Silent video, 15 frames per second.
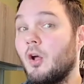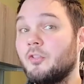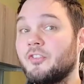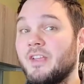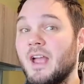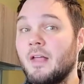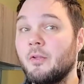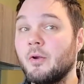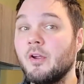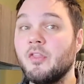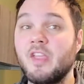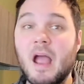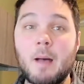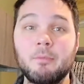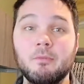
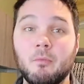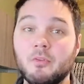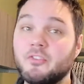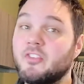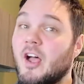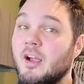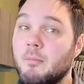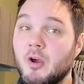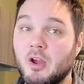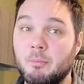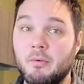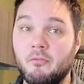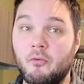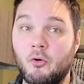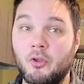Altogether, the optimal stock
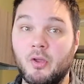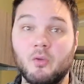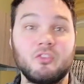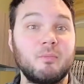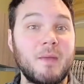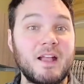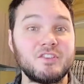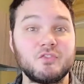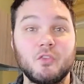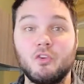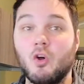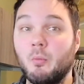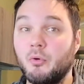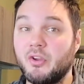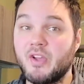market portfolio to match the
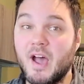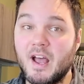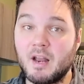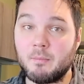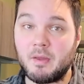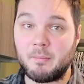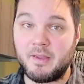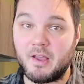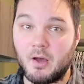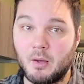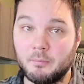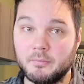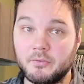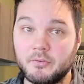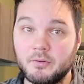global economy
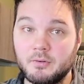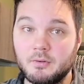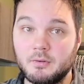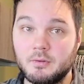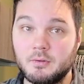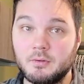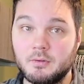becomes